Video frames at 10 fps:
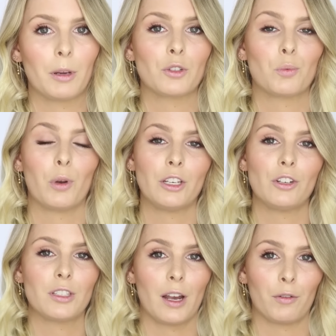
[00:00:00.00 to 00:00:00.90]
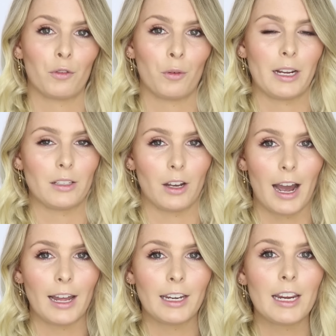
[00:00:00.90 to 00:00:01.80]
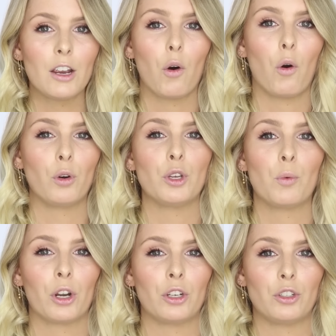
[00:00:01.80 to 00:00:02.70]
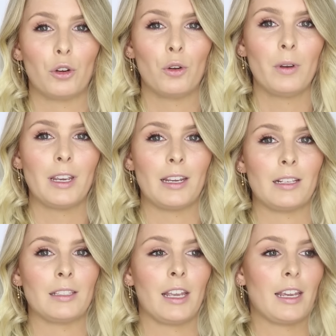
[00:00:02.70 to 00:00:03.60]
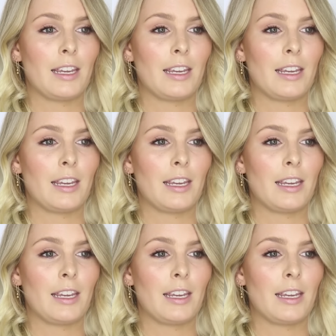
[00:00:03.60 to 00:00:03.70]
because when you suffer from anxiety, all you want to do is